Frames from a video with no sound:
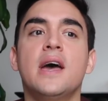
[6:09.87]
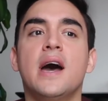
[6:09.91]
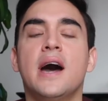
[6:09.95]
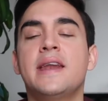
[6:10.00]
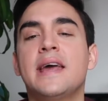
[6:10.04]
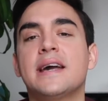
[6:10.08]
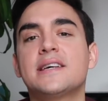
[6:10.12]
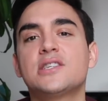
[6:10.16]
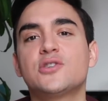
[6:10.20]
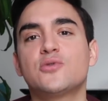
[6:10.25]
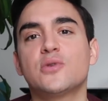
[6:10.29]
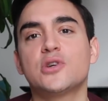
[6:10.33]

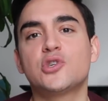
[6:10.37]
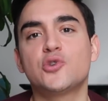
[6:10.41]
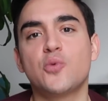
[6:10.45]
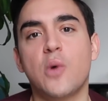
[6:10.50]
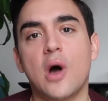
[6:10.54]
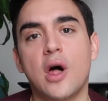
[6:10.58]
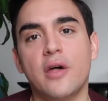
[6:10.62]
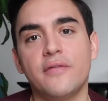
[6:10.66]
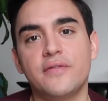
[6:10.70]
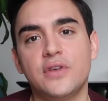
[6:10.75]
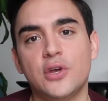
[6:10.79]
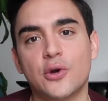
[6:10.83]
an extra
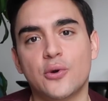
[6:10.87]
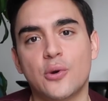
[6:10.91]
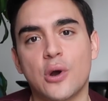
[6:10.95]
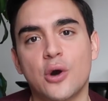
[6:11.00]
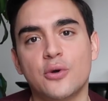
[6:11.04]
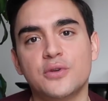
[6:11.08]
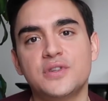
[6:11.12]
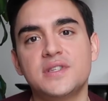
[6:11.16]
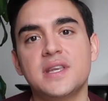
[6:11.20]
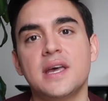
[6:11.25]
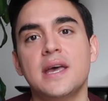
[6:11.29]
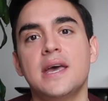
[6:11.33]
12
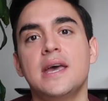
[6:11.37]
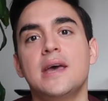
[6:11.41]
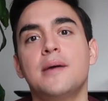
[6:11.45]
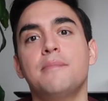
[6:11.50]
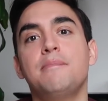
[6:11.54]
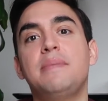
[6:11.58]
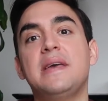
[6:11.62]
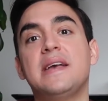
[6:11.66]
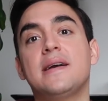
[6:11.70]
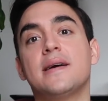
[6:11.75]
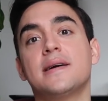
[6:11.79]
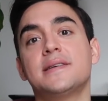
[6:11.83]
euros
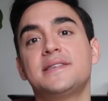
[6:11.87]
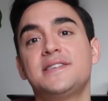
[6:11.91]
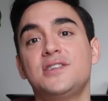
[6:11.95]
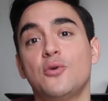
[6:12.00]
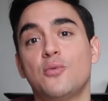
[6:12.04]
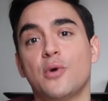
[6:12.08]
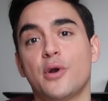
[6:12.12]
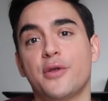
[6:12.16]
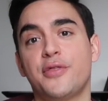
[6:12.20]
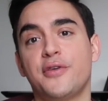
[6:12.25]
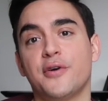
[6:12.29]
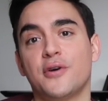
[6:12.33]
because
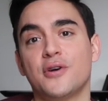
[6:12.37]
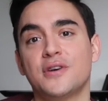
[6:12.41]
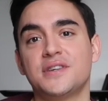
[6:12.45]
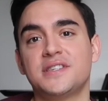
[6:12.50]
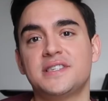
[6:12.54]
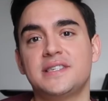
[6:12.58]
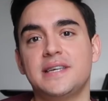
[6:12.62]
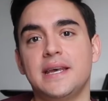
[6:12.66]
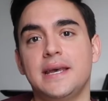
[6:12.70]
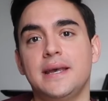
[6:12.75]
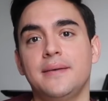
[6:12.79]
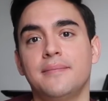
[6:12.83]
you were
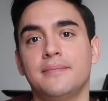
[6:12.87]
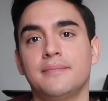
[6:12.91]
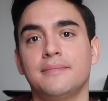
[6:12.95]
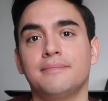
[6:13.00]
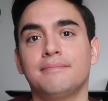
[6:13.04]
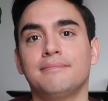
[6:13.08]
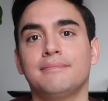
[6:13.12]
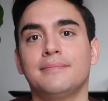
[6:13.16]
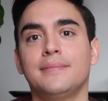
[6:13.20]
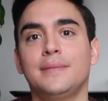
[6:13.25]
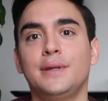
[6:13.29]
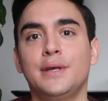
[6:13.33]
thirsty,
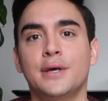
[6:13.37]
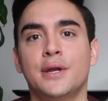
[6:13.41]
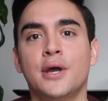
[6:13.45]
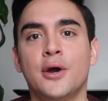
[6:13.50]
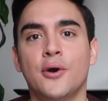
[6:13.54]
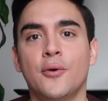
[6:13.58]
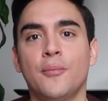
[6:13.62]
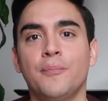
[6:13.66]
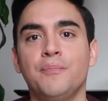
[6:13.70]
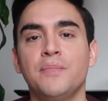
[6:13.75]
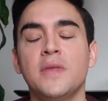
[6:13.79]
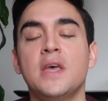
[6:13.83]
you
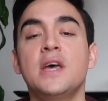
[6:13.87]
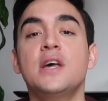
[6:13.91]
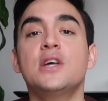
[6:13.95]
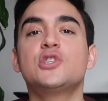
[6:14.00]
know?